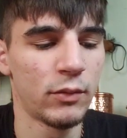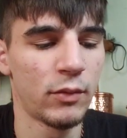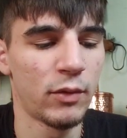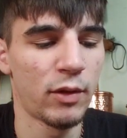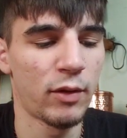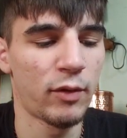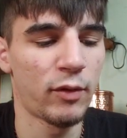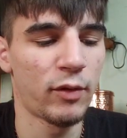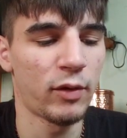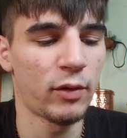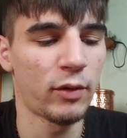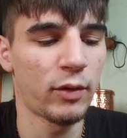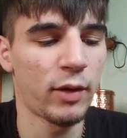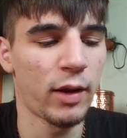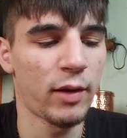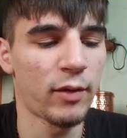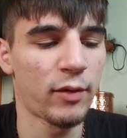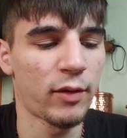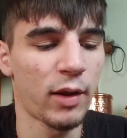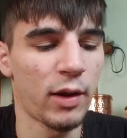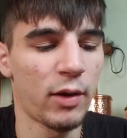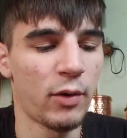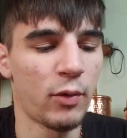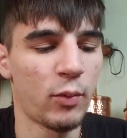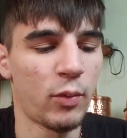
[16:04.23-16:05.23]
Still takes
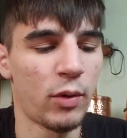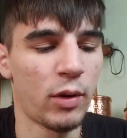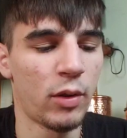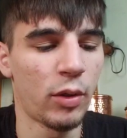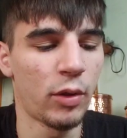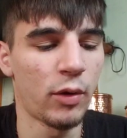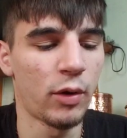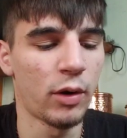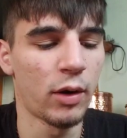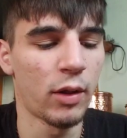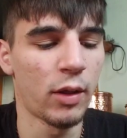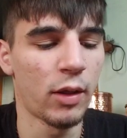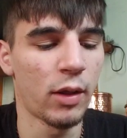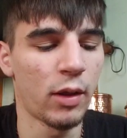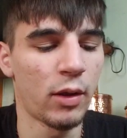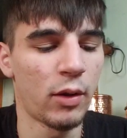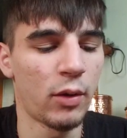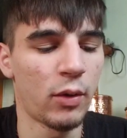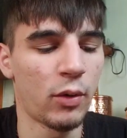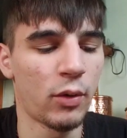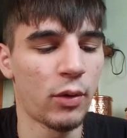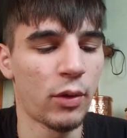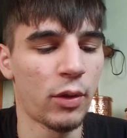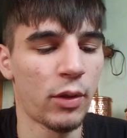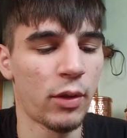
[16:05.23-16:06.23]
out 1/3 of the
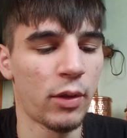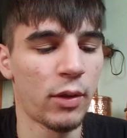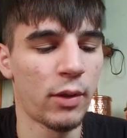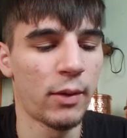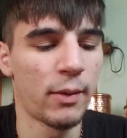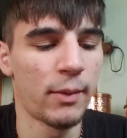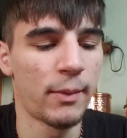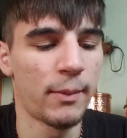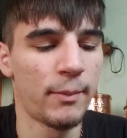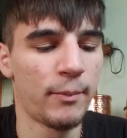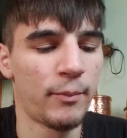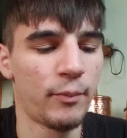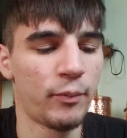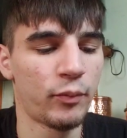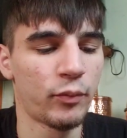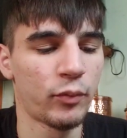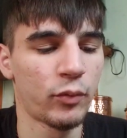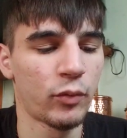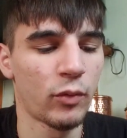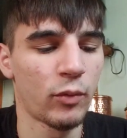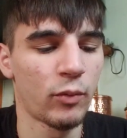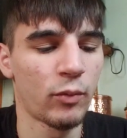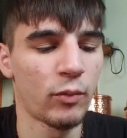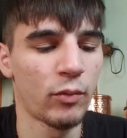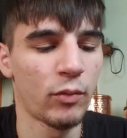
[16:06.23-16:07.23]
health.
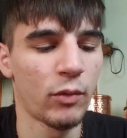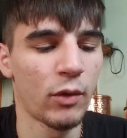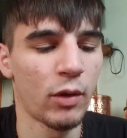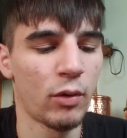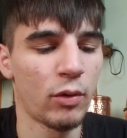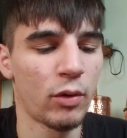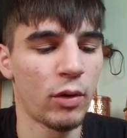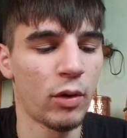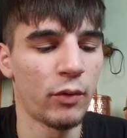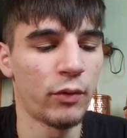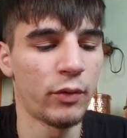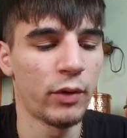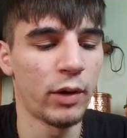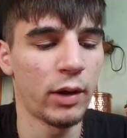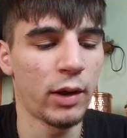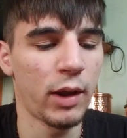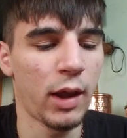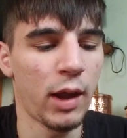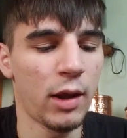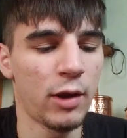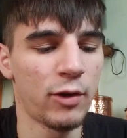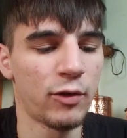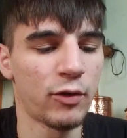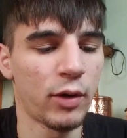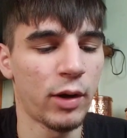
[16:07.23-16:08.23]
We'll go for a
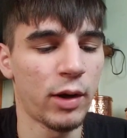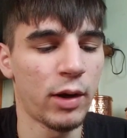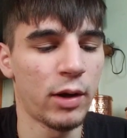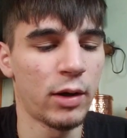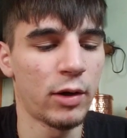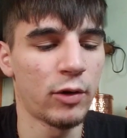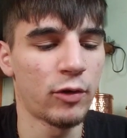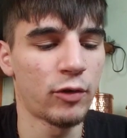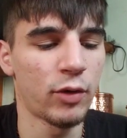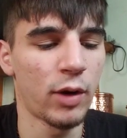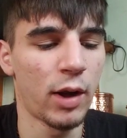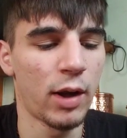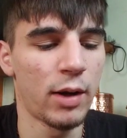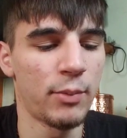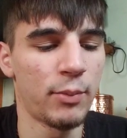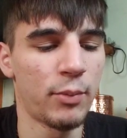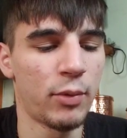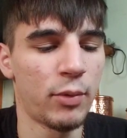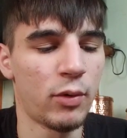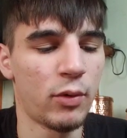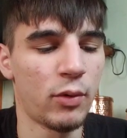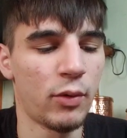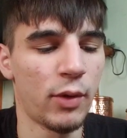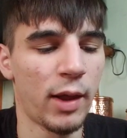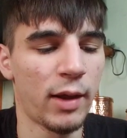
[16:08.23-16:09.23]
cage right here to try and
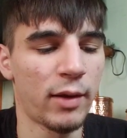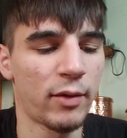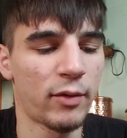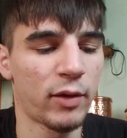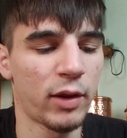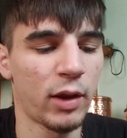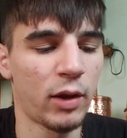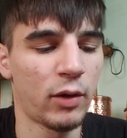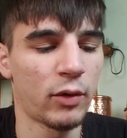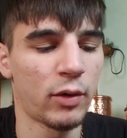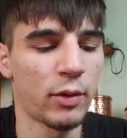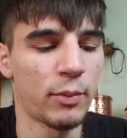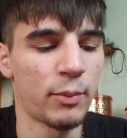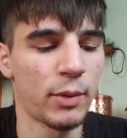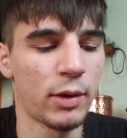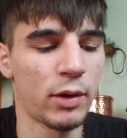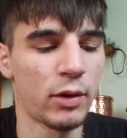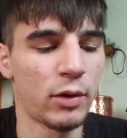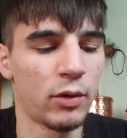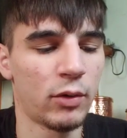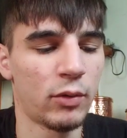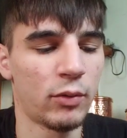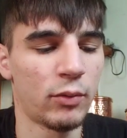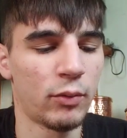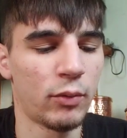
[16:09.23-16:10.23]
pull that Skeleton
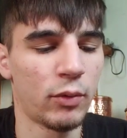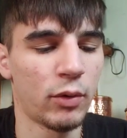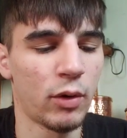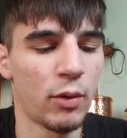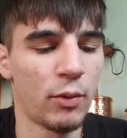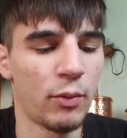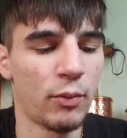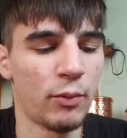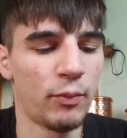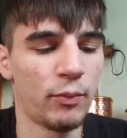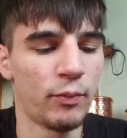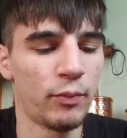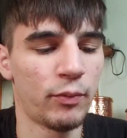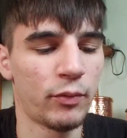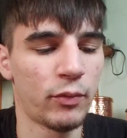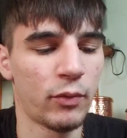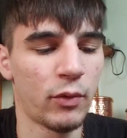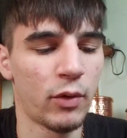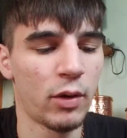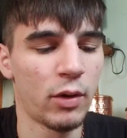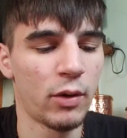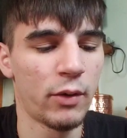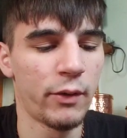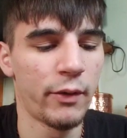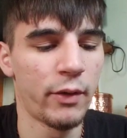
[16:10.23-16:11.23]
Barrel. We'll go
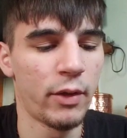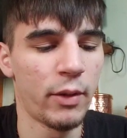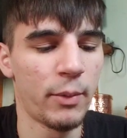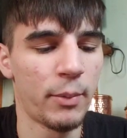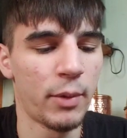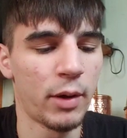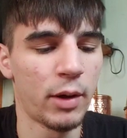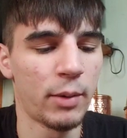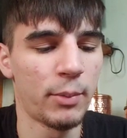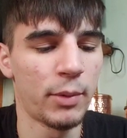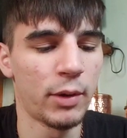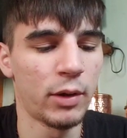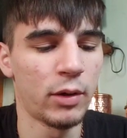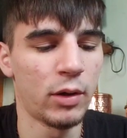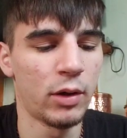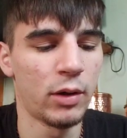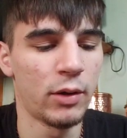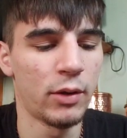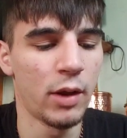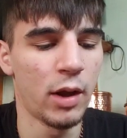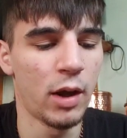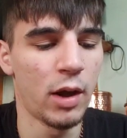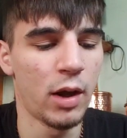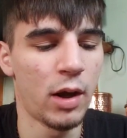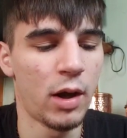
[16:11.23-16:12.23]
for the Bar Barrel on
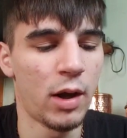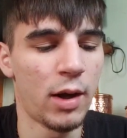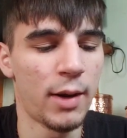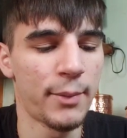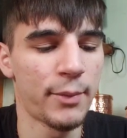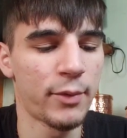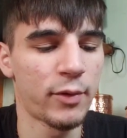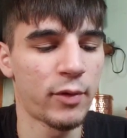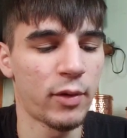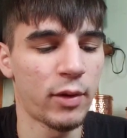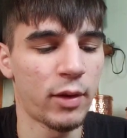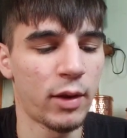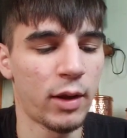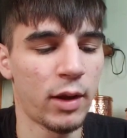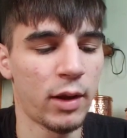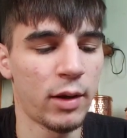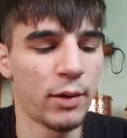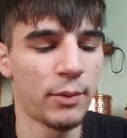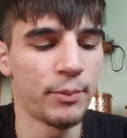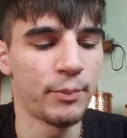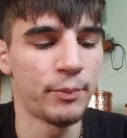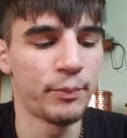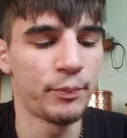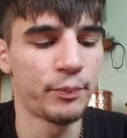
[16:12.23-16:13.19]
the opposite lane.